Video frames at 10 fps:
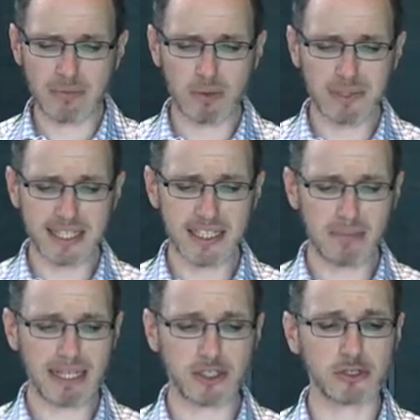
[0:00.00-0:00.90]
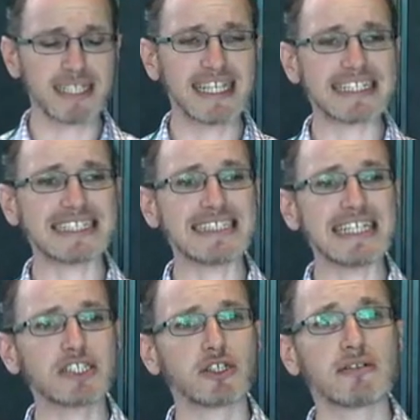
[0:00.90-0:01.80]
And when we think about doing that
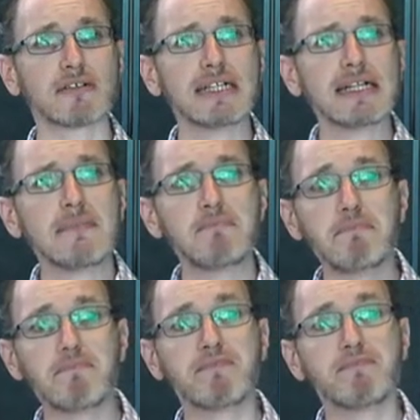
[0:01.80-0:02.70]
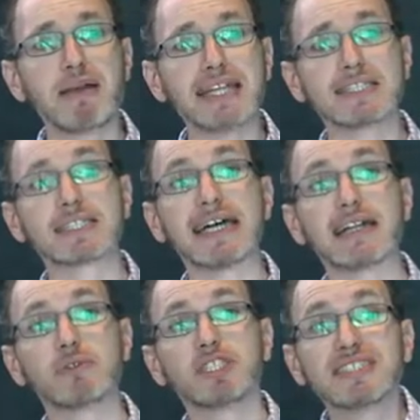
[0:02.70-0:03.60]
test on a PET
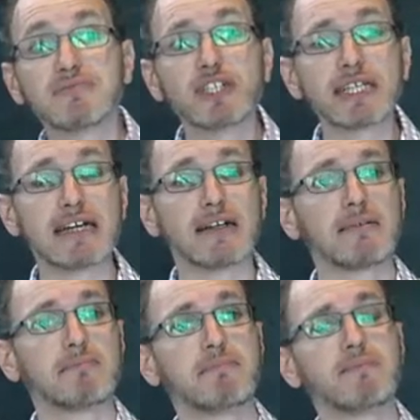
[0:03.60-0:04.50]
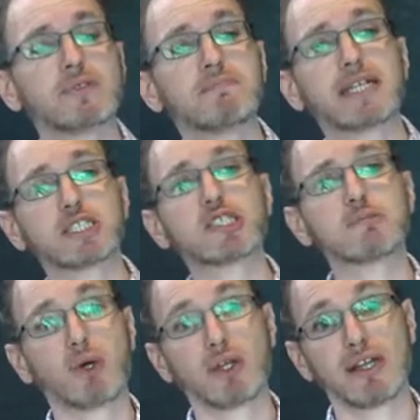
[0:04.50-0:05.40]
scanner, which is really a much
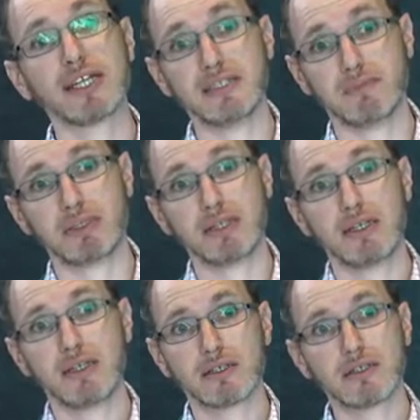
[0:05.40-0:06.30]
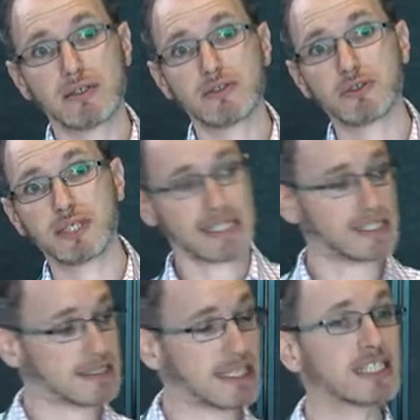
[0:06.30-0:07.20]
smaller leap, doing
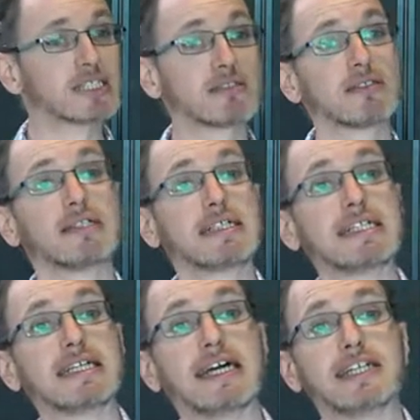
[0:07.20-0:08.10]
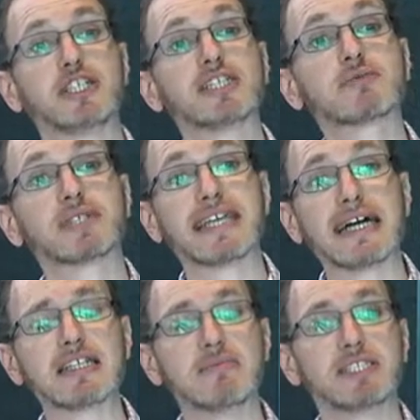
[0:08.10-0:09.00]
this test uh, just with
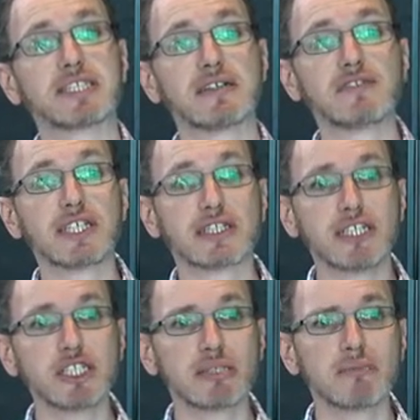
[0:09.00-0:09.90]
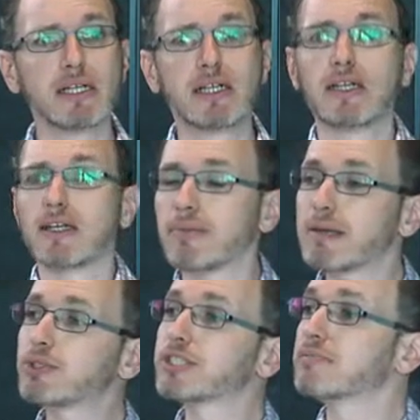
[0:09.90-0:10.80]
gallium instead of technetium,
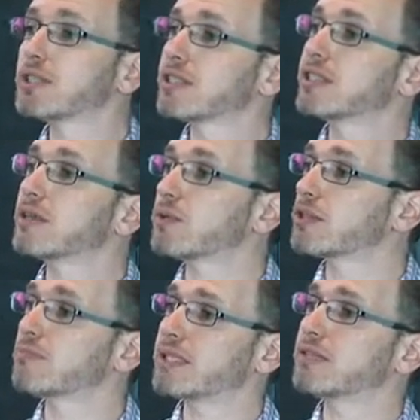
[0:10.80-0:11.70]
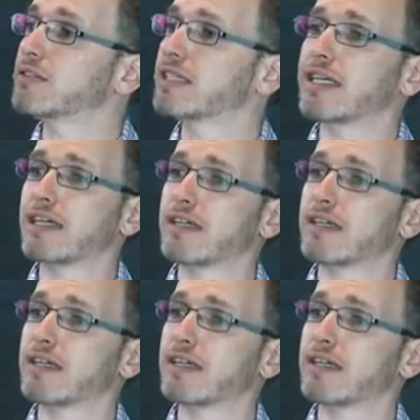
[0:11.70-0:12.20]
people seem to think that we're a bit uh,